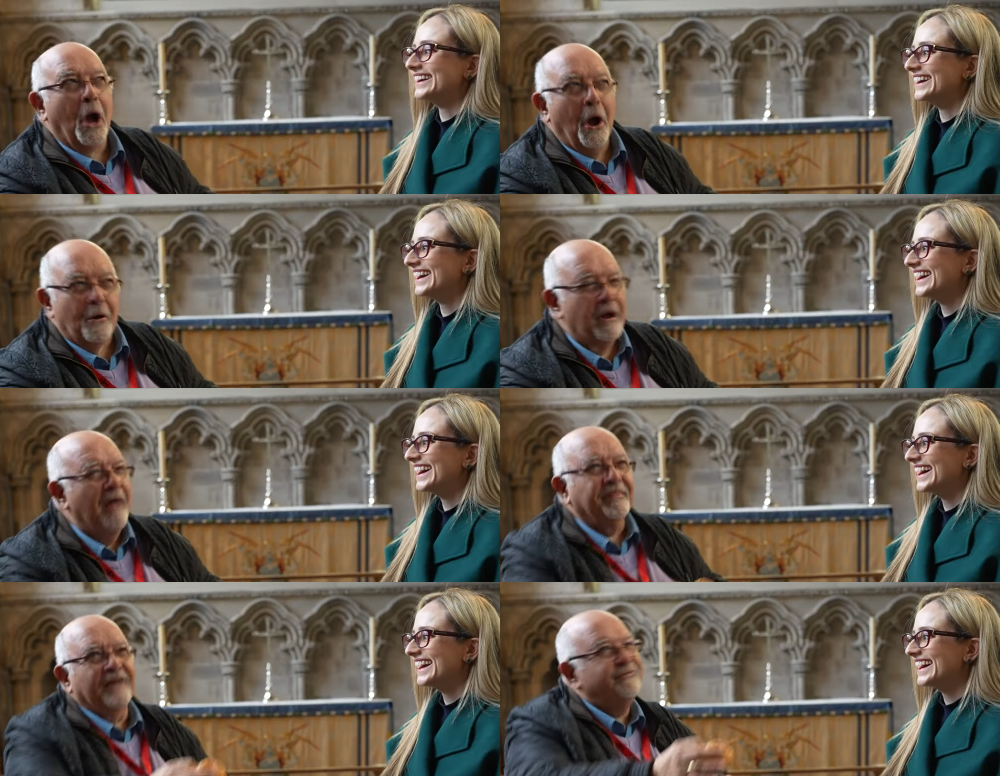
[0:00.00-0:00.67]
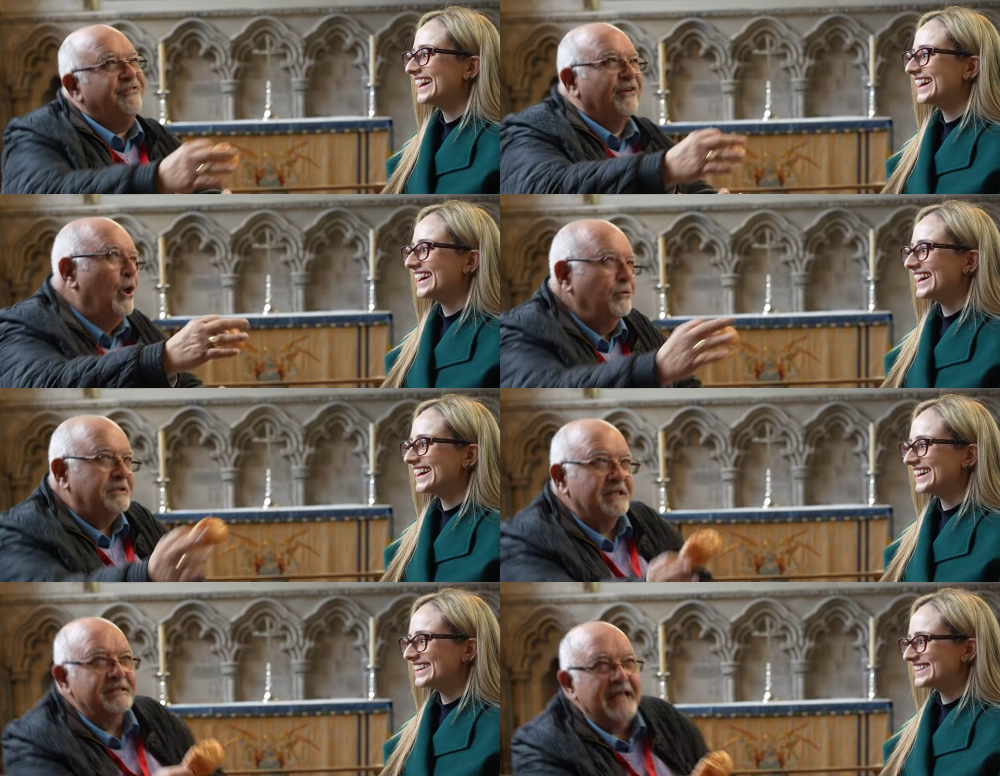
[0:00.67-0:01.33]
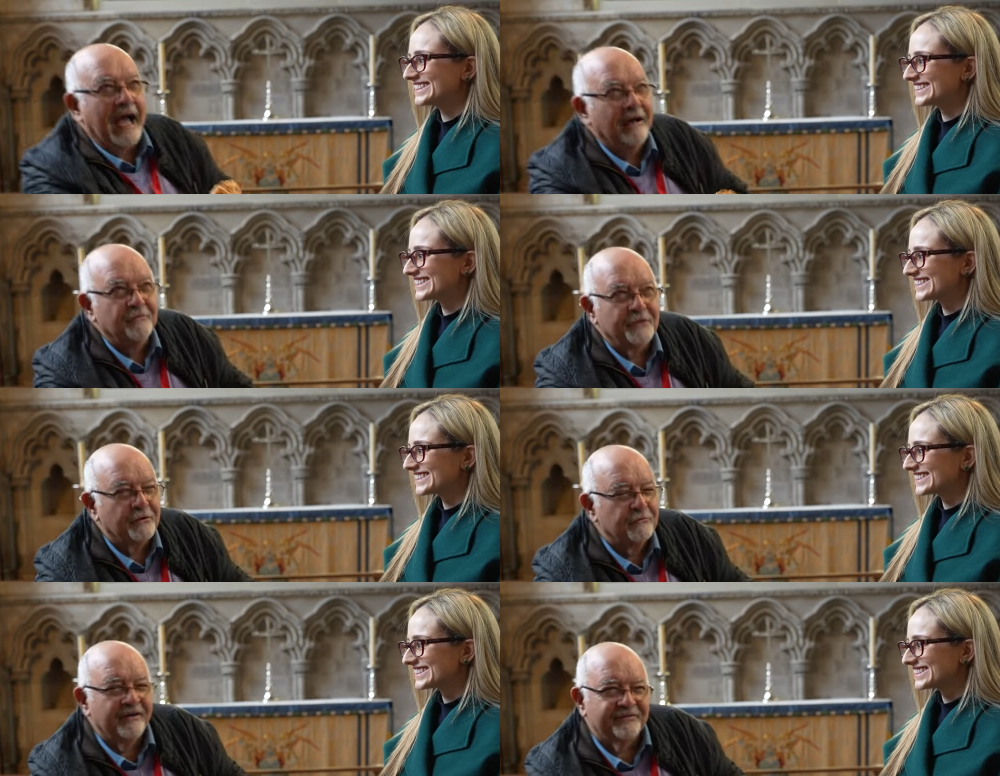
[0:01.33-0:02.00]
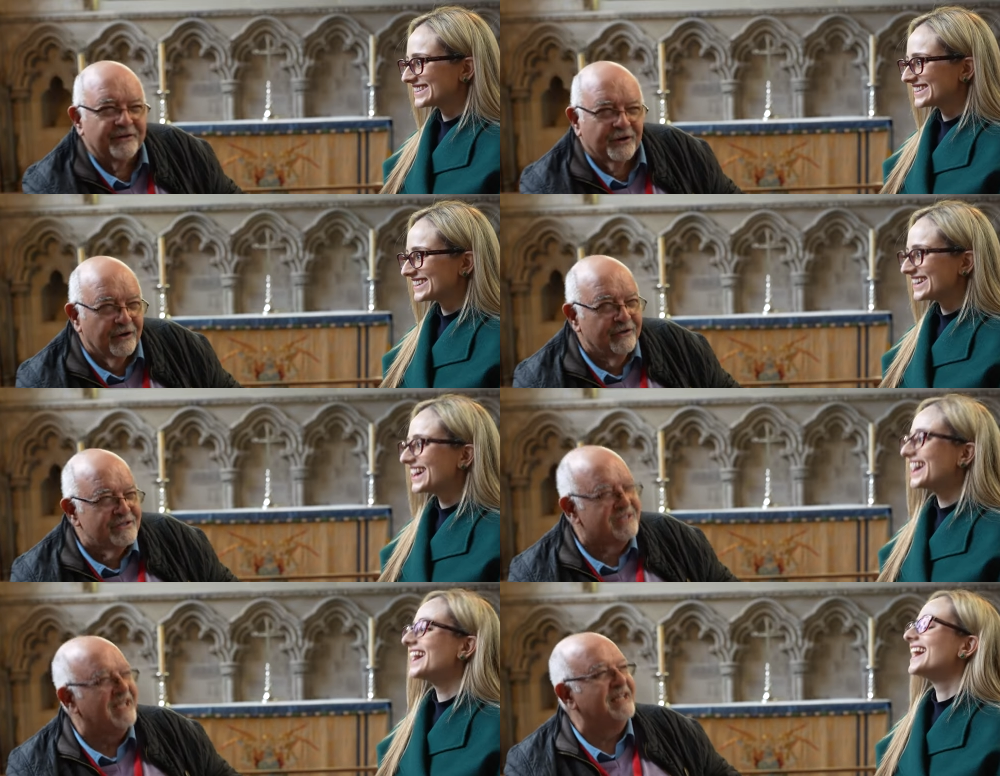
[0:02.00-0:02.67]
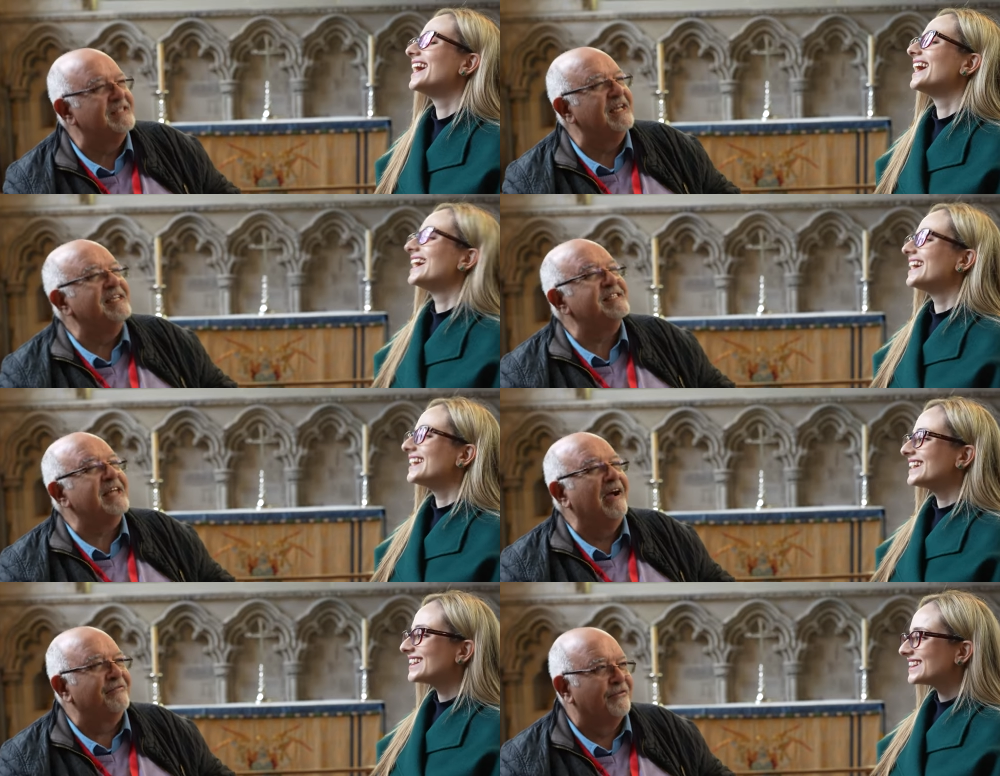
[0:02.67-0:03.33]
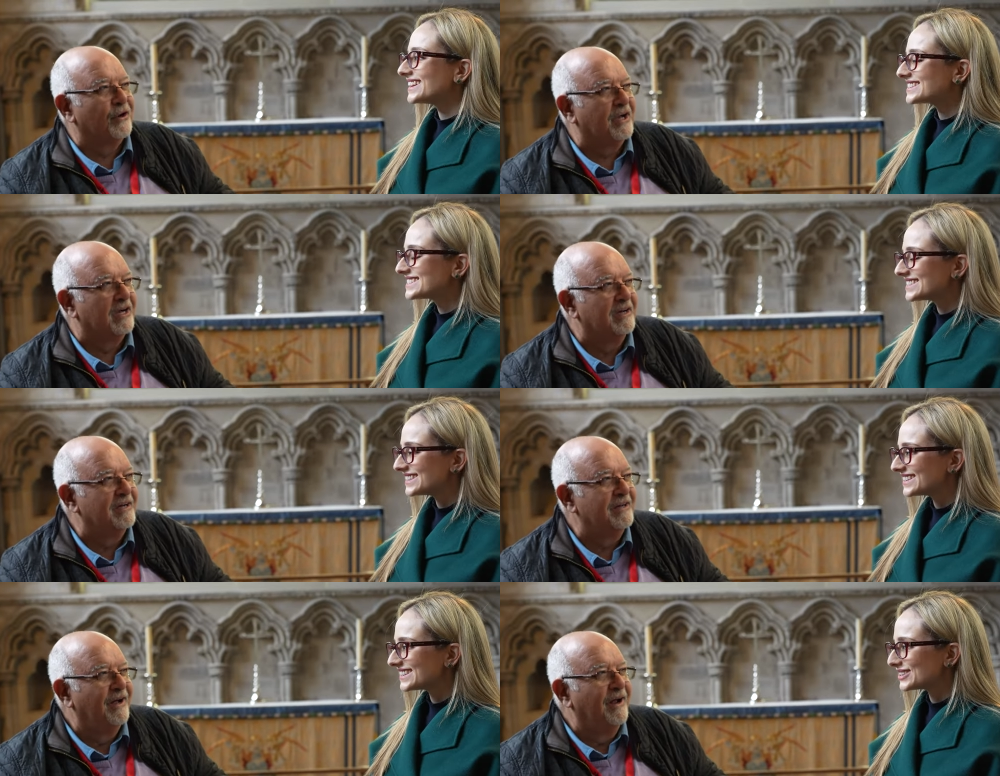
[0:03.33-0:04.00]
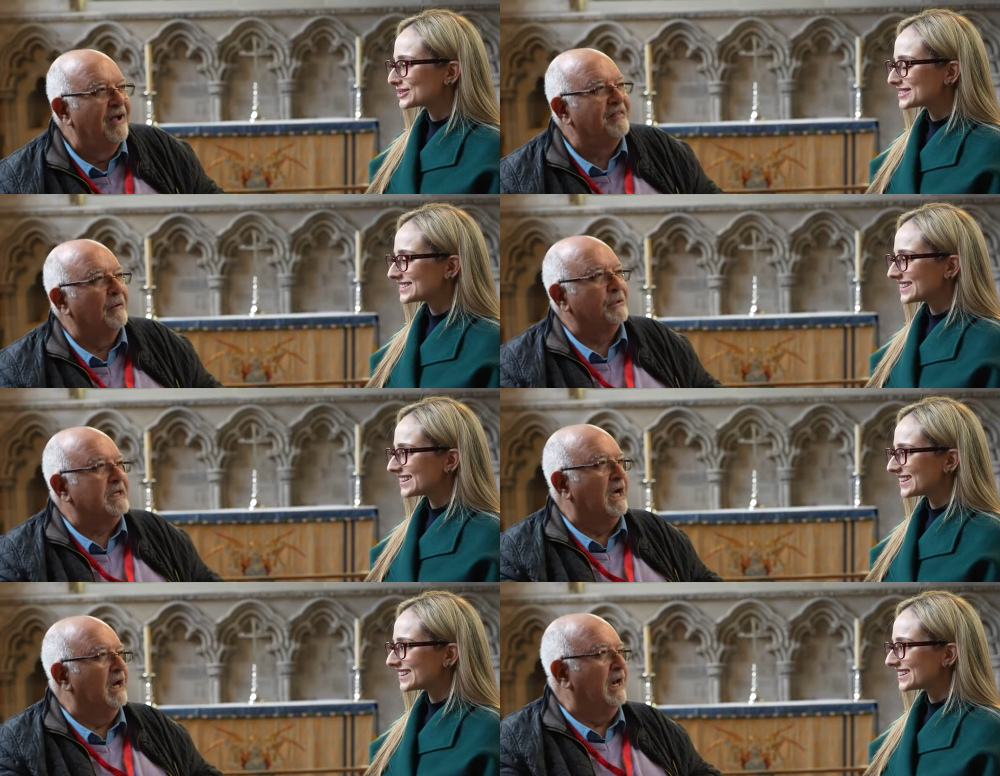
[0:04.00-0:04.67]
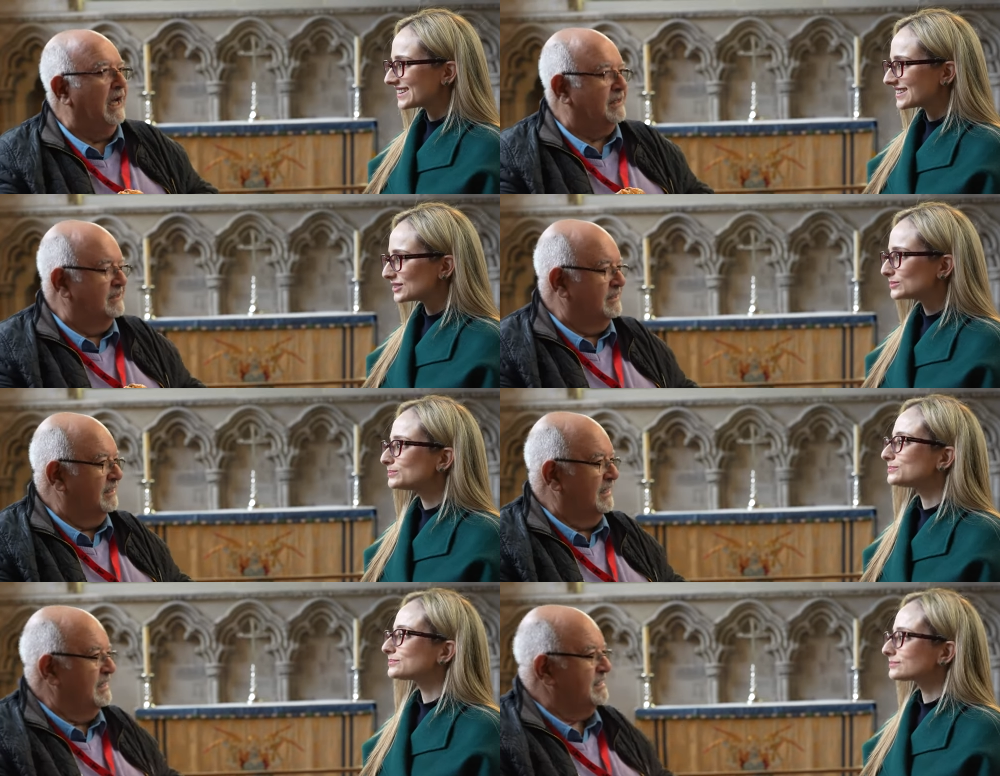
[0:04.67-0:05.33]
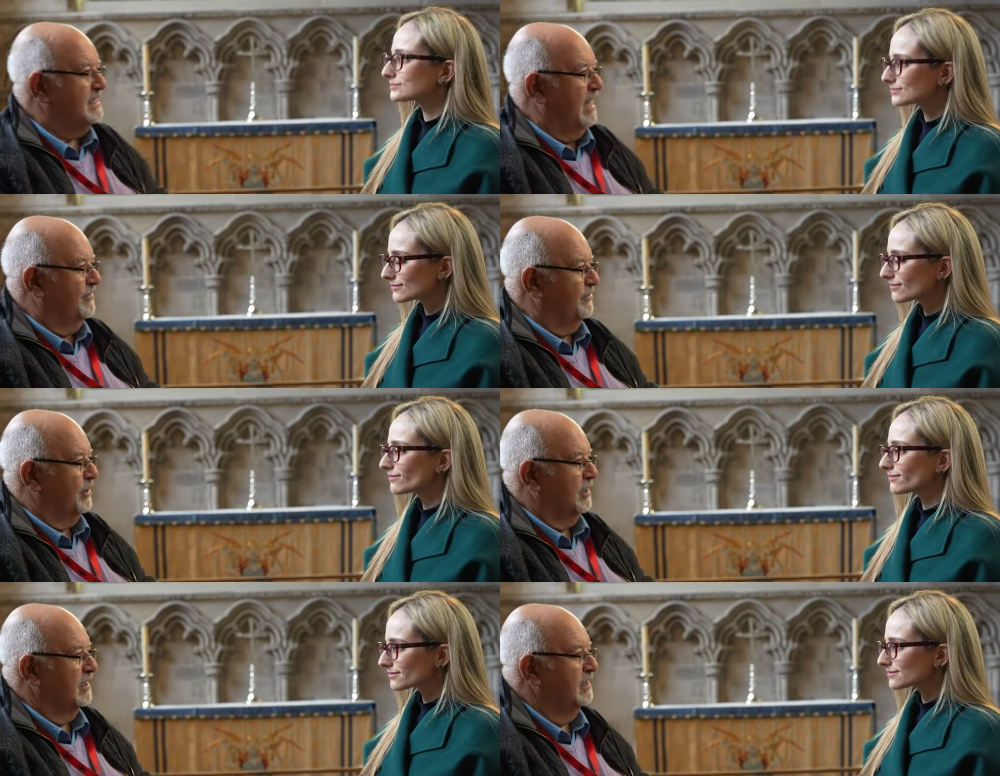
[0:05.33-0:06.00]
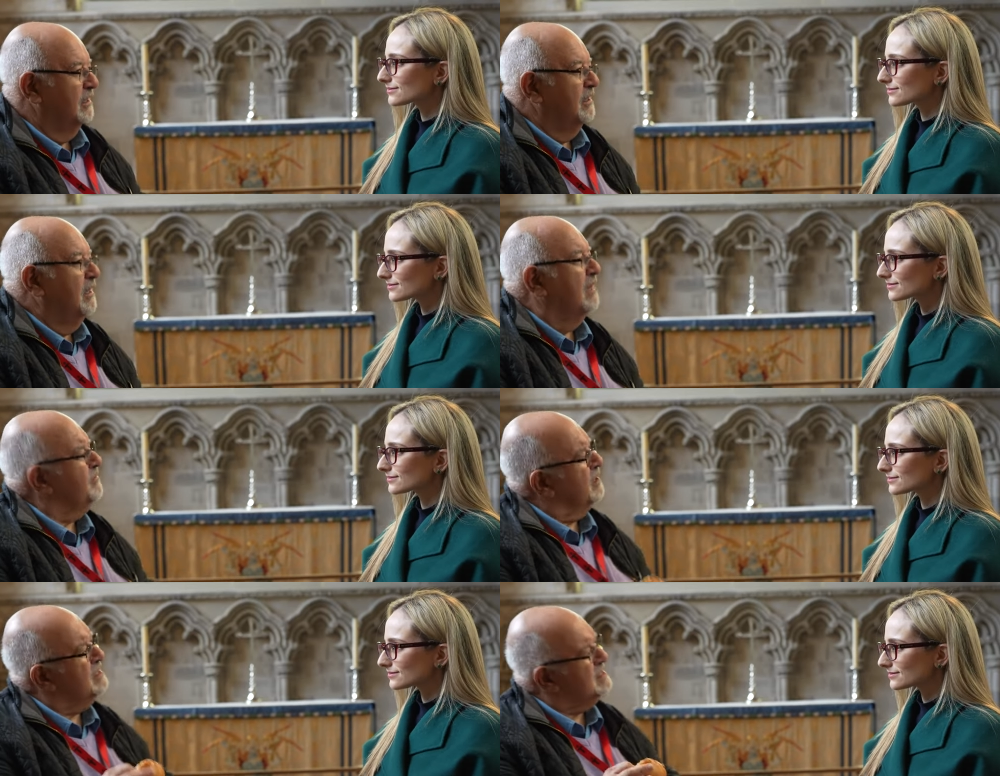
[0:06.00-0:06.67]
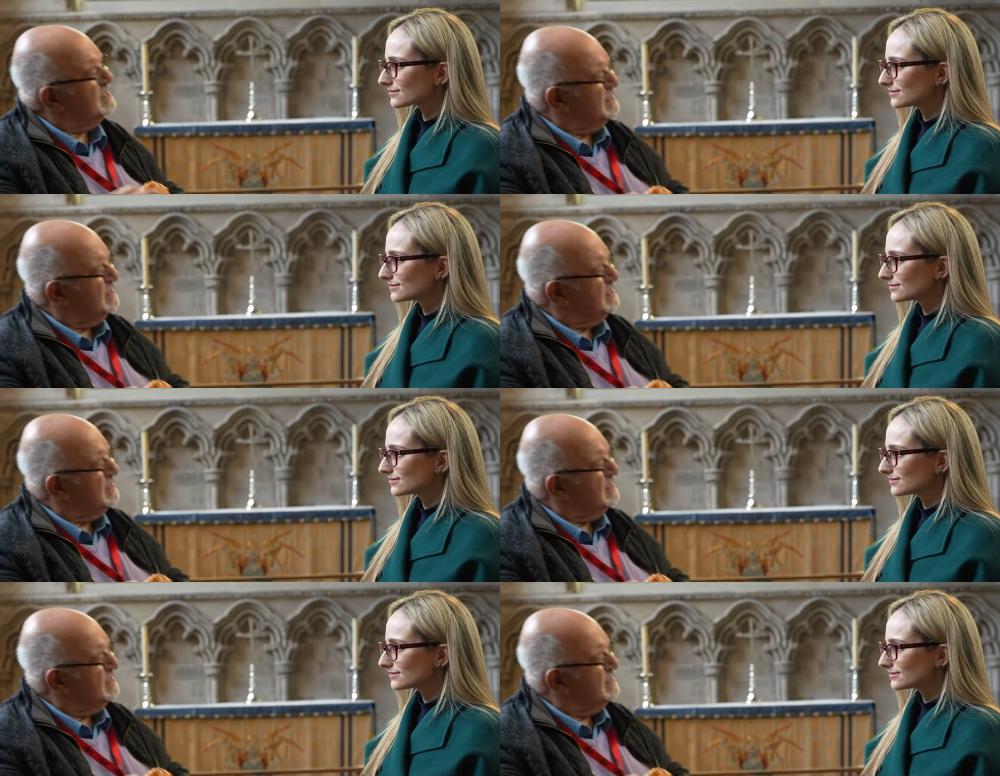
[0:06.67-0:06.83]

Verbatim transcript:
Speaker 1: No, they floated down the rivers into East Africa. They were collected in East Africa. It's a